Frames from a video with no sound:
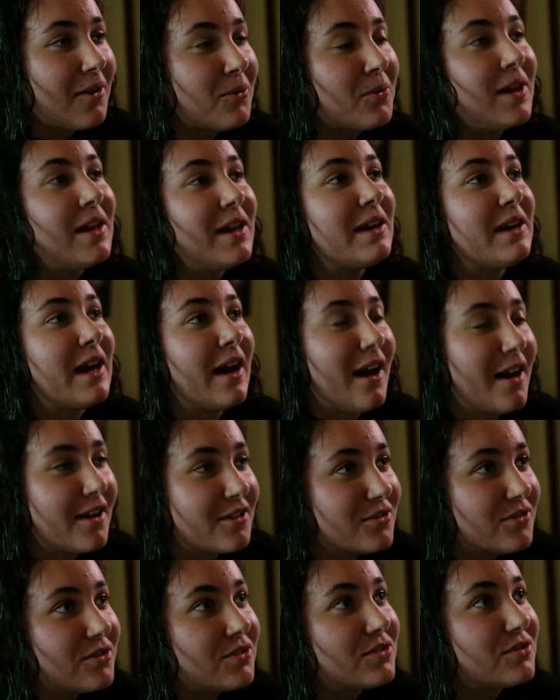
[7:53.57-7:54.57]
and we
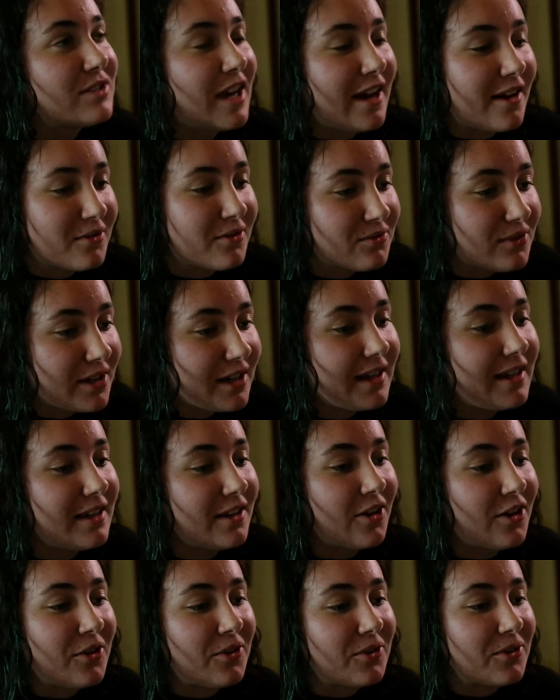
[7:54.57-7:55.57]
huddled down really
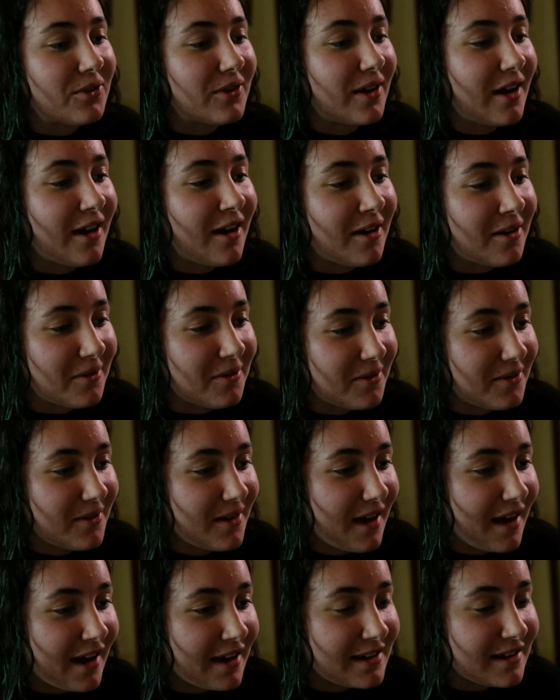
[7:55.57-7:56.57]
low
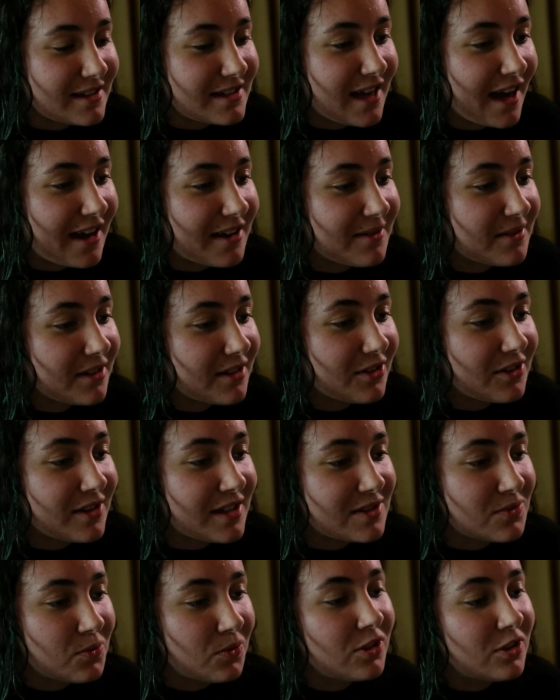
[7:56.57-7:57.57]
and had
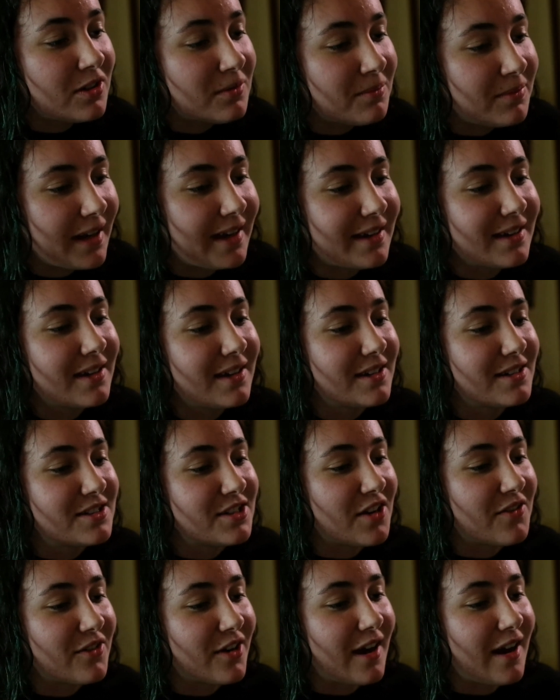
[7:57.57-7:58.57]
these woolen
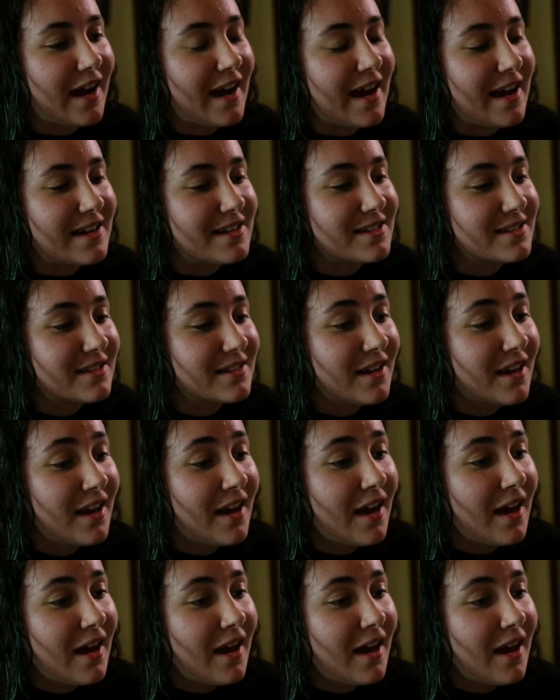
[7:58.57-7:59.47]
blankets over our heads,